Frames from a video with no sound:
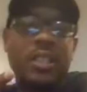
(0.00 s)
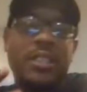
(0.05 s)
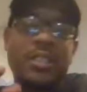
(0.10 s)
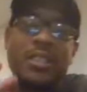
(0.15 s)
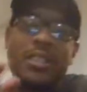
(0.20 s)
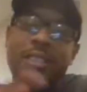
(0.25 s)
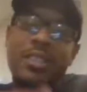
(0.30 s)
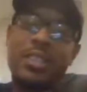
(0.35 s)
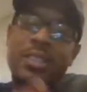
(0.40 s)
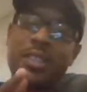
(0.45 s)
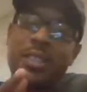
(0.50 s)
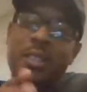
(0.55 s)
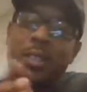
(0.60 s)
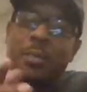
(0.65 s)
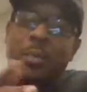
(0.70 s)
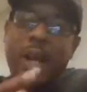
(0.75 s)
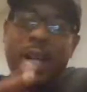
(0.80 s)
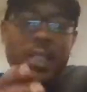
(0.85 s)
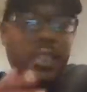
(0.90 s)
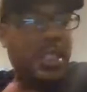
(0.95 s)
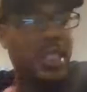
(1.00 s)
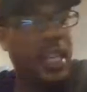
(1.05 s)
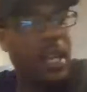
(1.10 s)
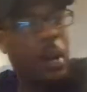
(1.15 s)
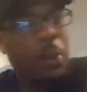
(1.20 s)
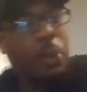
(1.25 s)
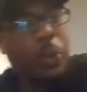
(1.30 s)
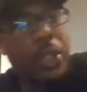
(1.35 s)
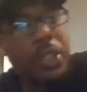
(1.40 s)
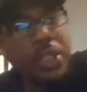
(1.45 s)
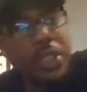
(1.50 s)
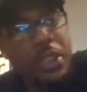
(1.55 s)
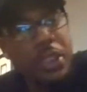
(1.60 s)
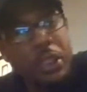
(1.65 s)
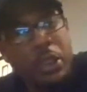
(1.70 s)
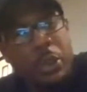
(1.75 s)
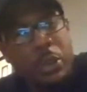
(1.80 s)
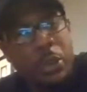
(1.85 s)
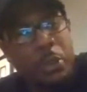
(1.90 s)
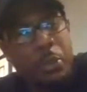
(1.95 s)
You might say I'm reaching a
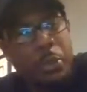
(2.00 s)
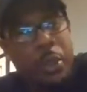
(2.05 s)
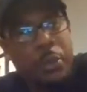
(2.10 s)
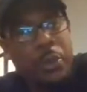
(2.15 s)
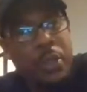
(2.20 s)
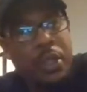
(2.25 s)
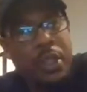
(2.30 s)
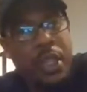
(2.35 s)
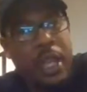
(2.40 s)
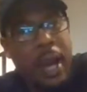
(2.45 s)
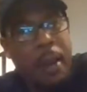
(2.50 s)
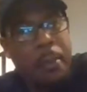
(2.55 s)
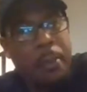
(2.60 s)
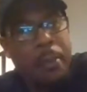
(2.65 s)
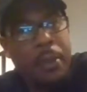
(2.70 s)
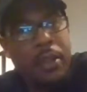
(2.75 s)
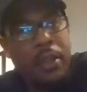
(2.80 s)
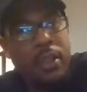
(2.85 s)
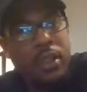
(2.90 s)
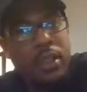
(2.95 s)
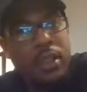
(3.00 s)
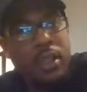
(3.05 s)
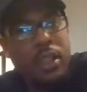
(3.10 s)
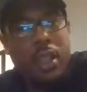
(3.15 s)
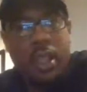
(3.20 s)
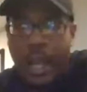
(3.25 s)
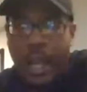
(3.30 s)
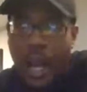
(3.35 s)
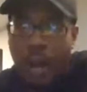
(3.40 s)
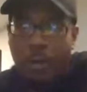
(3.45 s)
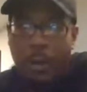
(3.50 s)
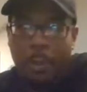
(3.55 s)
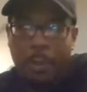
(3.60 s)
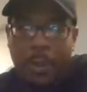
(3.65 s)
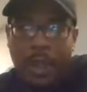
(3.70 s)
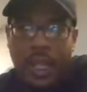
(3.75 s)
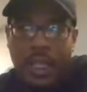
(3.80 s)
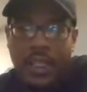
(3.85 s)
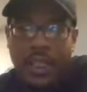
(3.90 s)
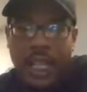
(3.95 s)
little bit with that, but look how it
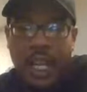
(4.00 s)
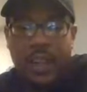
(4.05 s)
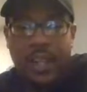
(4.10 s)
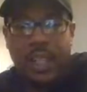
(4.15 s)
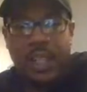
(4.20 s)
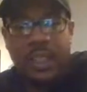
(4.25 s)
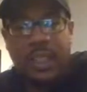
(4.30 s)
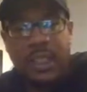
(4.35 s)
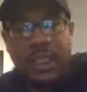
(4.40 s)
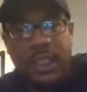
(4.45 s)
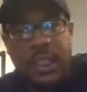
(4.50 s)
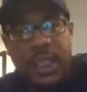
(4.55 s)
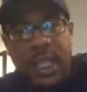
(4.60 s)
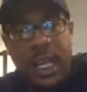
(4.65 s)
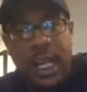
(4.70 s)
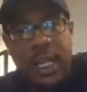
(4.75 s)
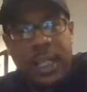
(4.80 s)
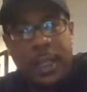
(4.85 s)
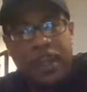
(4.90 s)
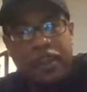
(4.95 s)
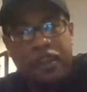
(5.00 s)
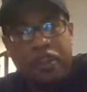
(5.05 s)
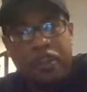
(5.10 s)
plays out in society.